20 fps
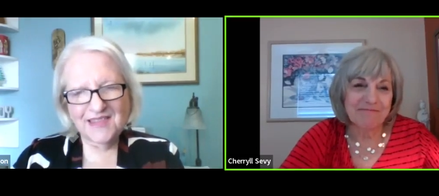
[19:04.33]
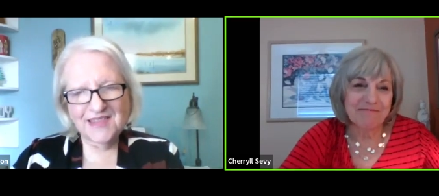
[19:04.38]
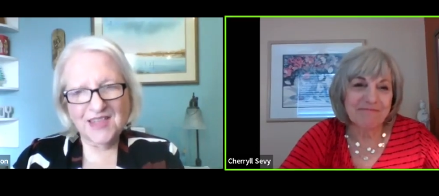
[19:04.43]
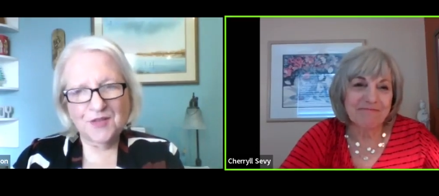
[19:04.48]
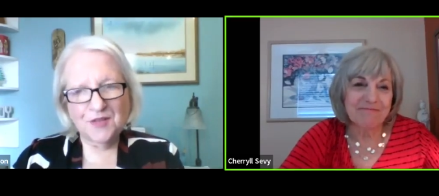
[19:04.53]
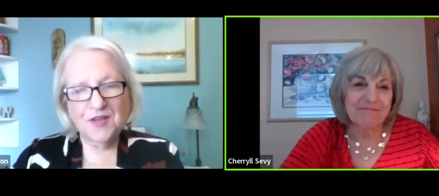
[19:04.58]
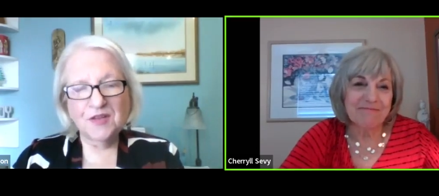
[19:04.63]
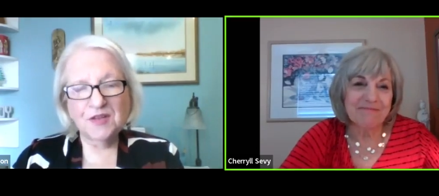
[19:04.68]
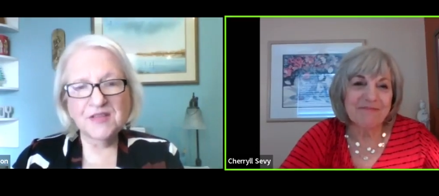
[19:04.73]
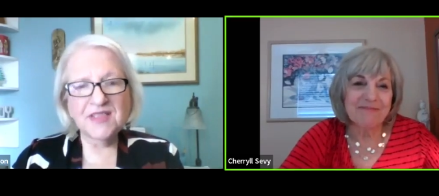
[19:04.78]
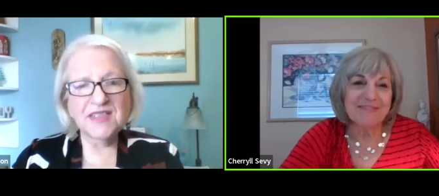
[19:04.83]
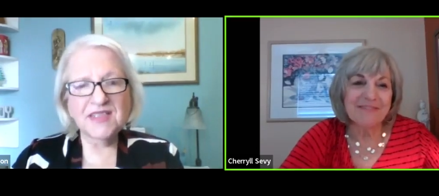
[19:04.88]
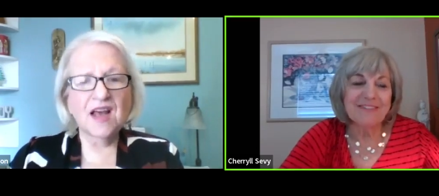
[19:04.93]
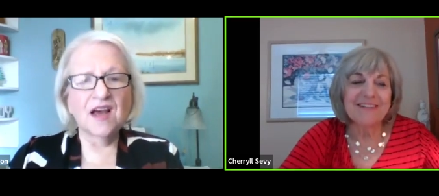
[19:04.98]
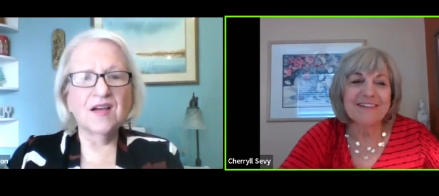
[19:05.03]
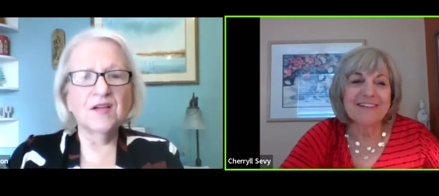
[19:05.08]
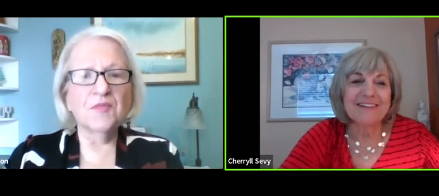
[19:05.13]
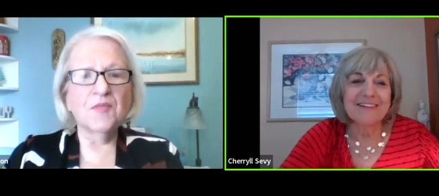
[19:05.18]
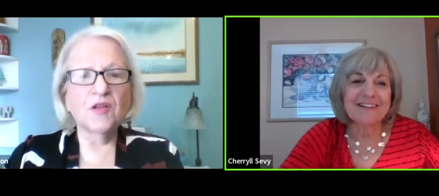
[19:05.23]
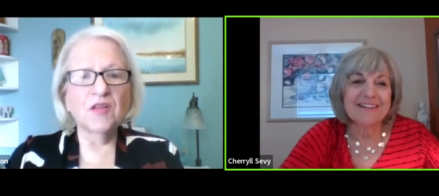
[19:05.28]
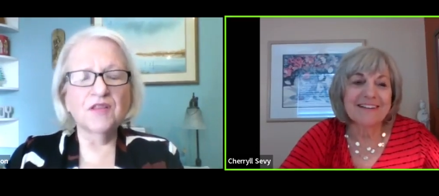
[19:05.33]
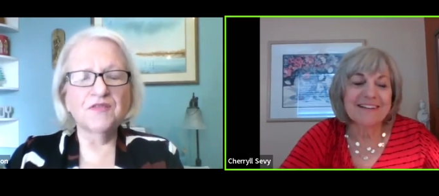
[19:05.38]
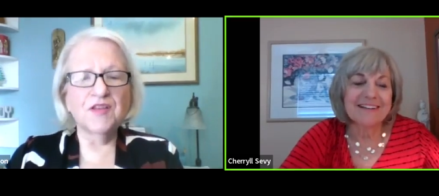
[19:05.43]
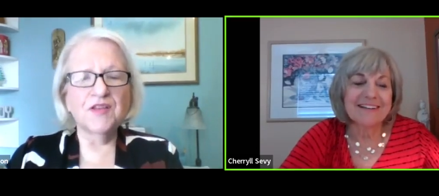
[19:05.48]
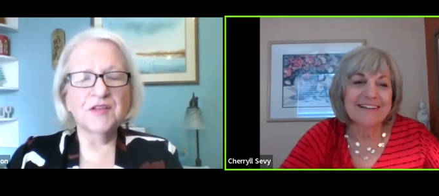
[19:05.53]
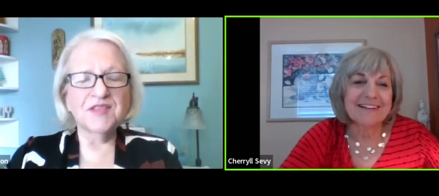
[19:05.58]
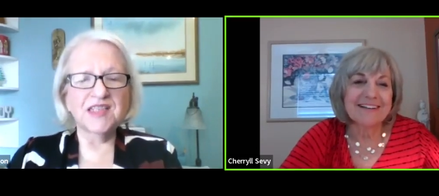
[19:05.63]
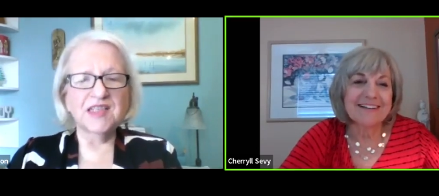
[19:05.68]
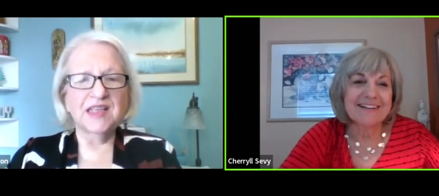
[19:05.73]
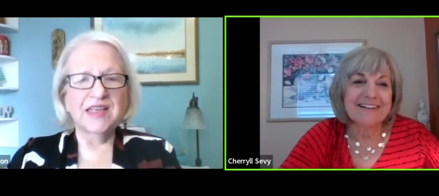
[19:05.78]
Speaker 1: So those, um, all of
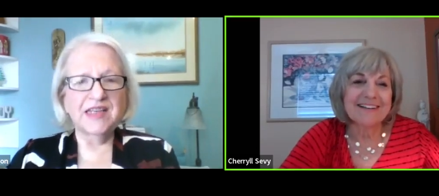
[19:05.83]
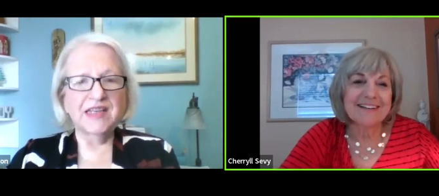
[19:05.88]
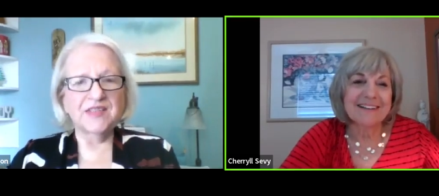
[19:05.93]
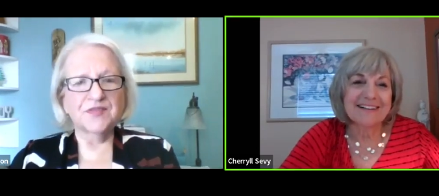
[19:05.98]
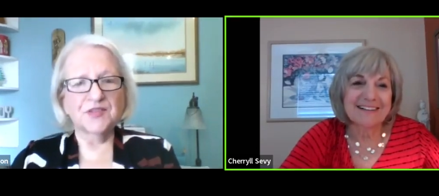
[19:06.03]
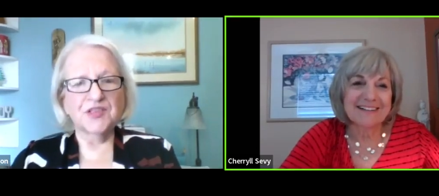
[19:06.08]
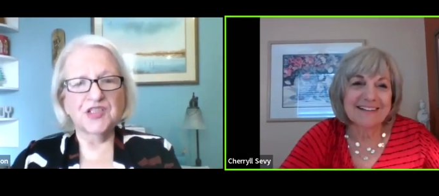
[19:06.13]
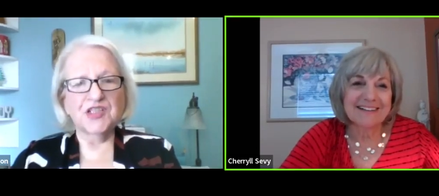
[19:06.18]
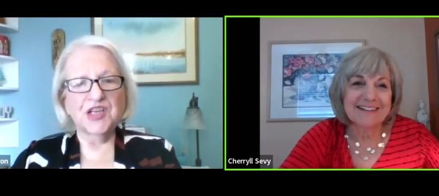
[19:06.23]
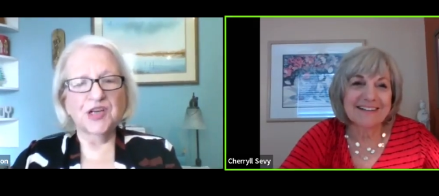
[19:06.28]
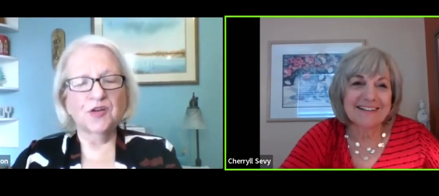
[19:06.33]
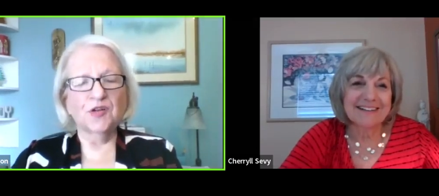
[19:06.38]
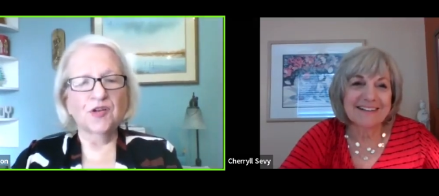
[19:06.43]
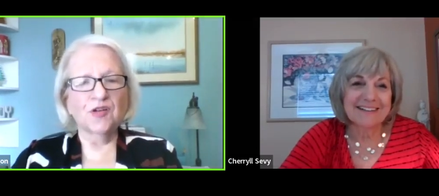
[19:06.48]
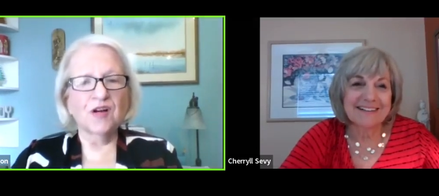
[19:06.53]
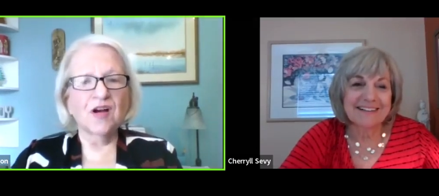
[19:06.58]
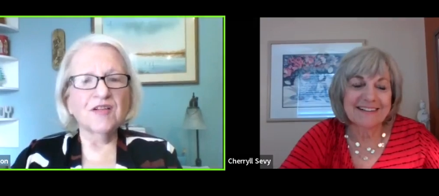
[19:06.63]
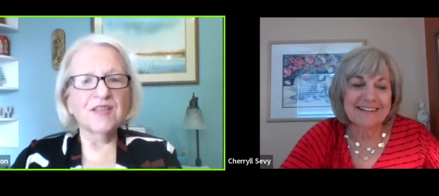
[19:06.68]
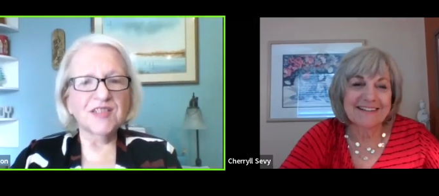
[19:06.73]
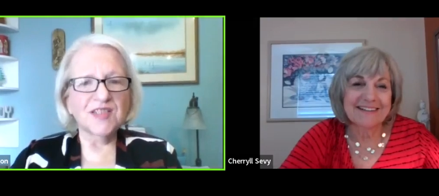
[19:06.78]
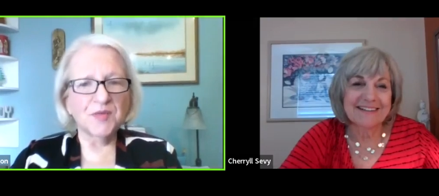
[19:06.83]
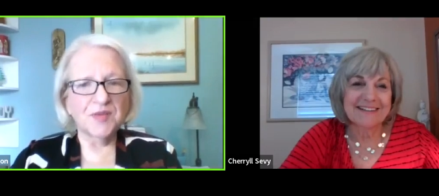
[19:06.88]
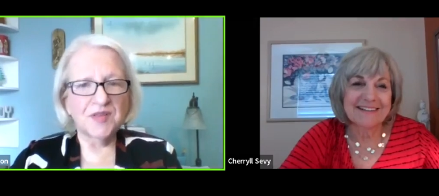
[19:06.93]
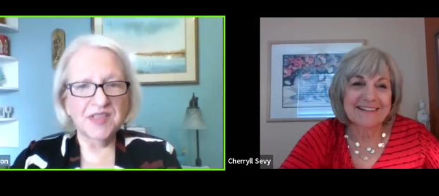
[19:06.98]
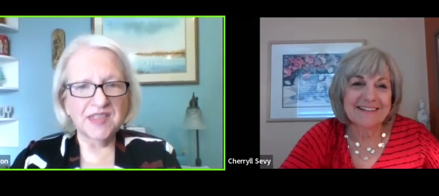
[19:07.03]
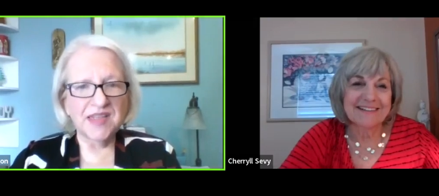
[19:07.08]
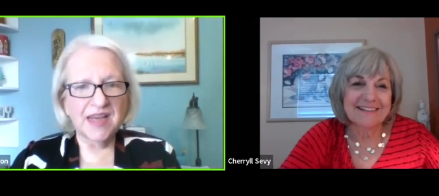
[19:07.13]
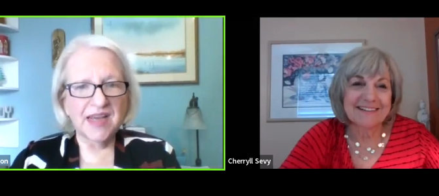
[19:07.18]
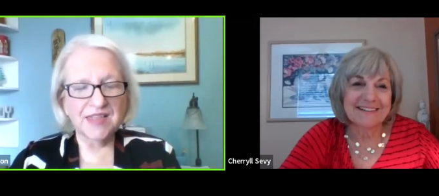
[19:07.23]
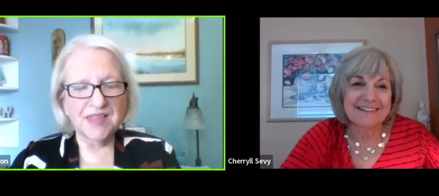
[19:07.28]
those links for Cherryll are also in the
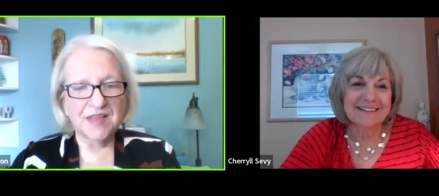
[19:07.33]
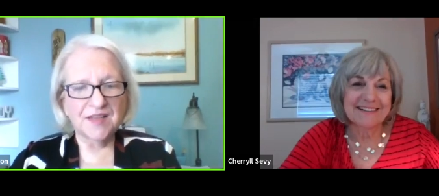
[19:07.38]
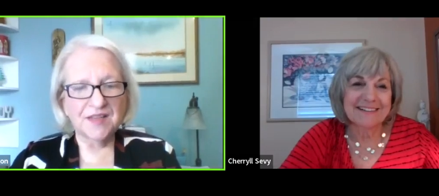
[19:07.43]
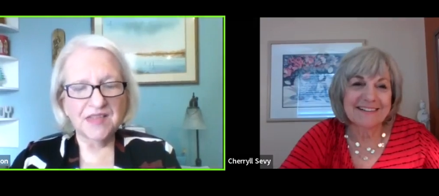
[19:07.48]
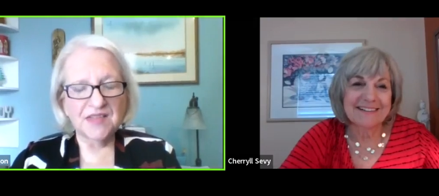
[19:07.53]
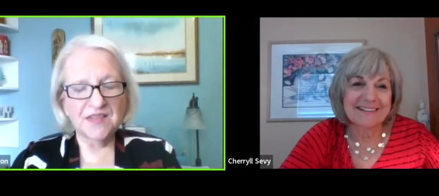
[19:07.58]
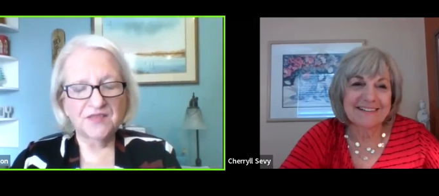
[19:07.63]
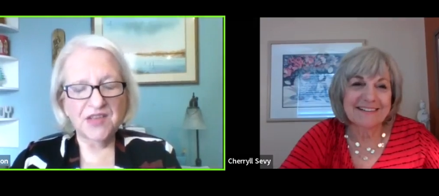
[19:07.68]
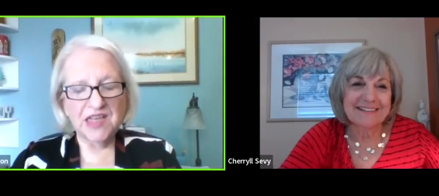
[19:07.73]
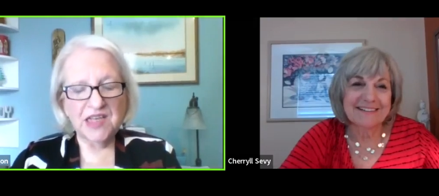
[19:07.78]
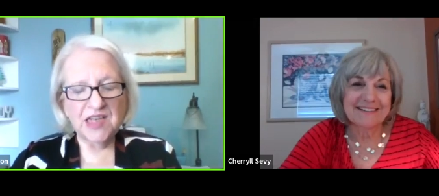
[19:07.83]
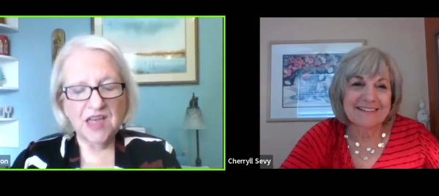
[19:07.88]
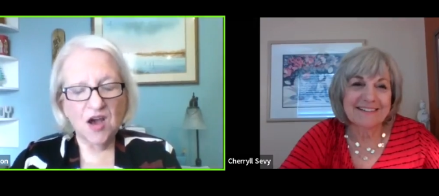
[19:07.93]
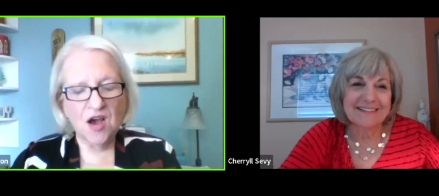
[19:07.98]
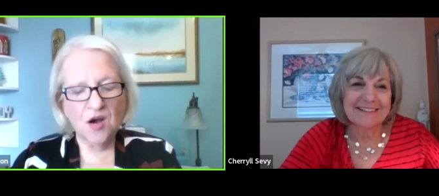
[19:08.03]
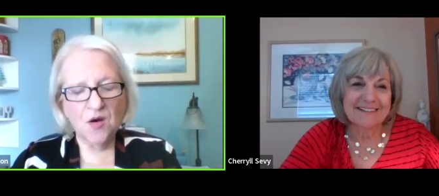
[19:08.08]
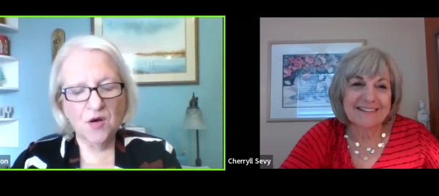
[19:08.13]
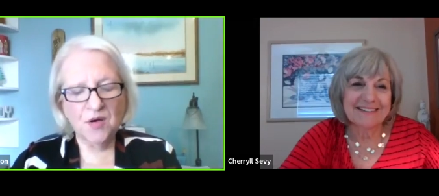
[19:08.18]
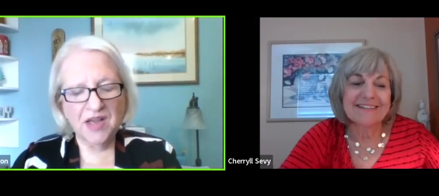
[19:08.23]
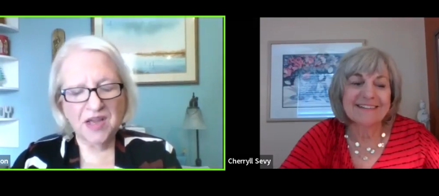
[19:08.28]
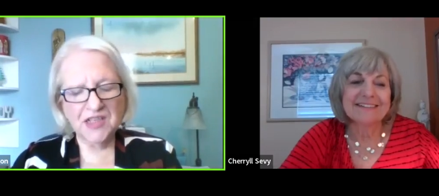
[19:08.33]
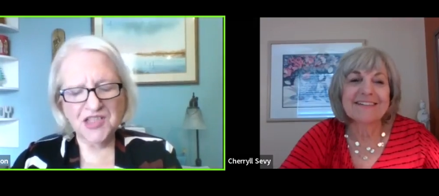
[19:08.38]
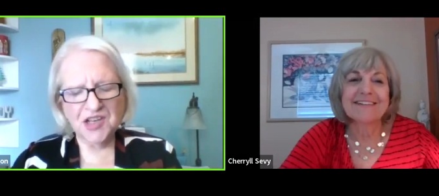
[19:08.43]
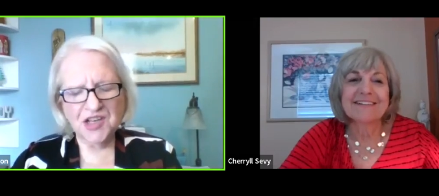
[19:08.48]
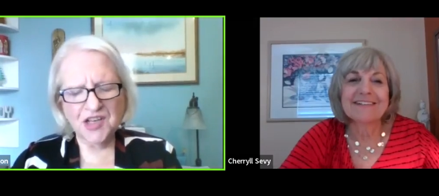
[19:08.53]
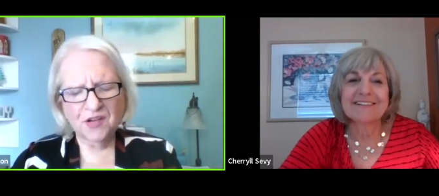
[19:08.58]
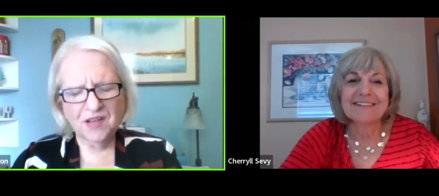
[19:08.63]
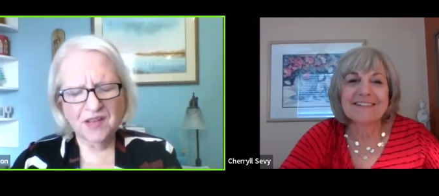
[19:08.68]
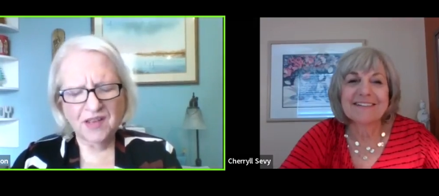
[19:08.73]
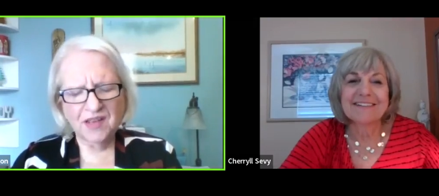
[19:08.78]
text of this video. And
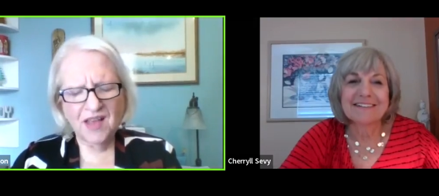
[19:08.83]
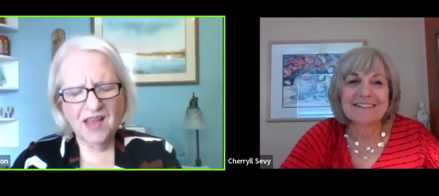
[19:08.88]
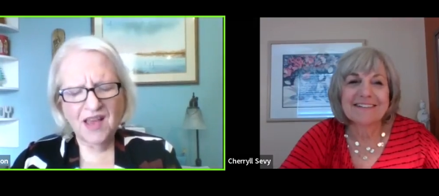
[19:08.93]
Cherryll, I